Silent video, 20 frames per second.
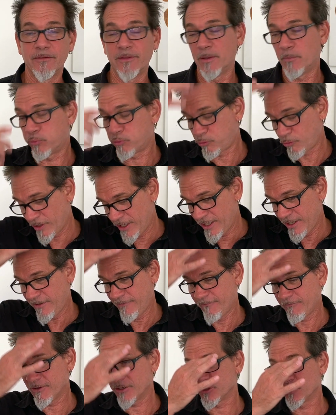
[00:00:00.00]
the
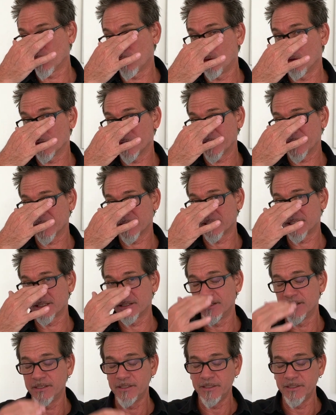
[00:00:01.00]
prefrontal cortex.